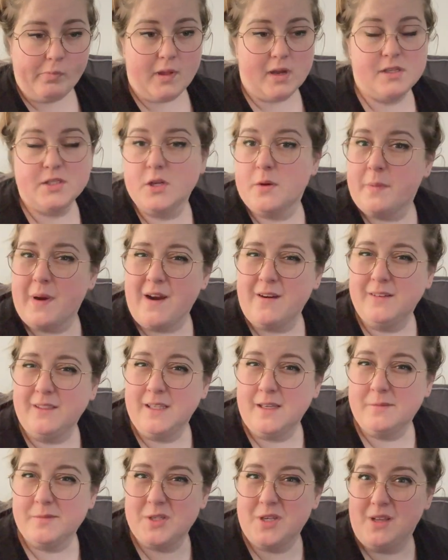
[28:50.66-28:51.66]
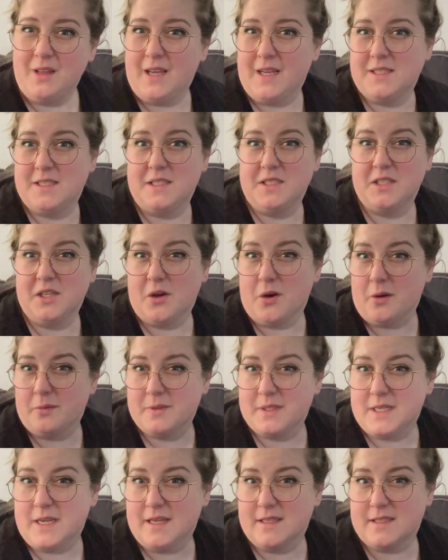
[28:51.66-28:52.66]
So apparently I'm too lazy to go
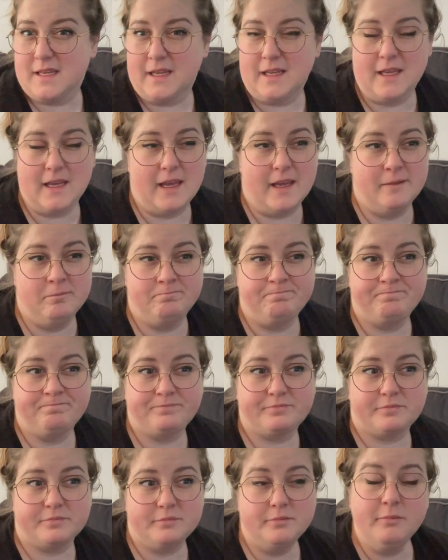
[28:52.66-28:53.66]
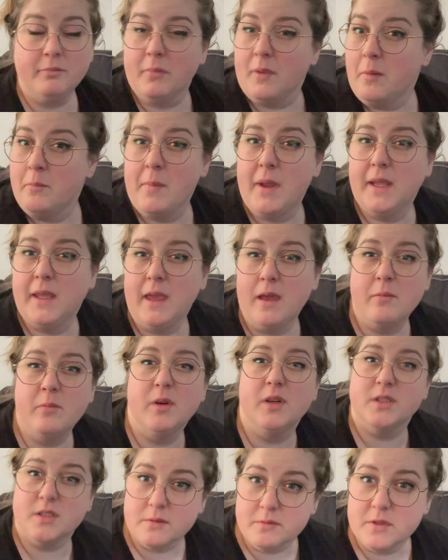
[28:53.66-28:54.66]
upstairs and get my
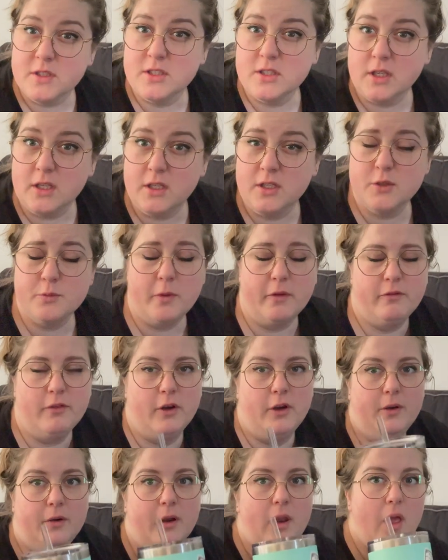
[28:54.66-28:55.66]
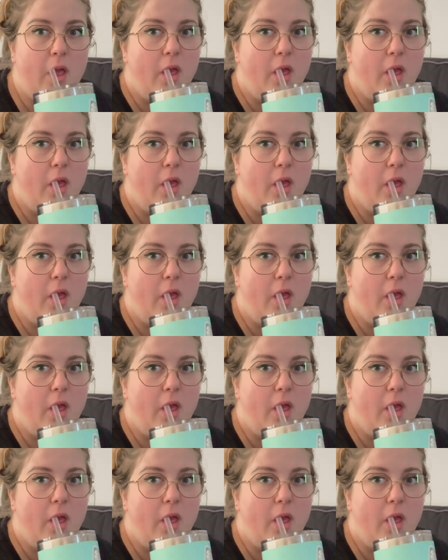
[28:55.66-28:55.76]
camera, so I'm just going to use my phone.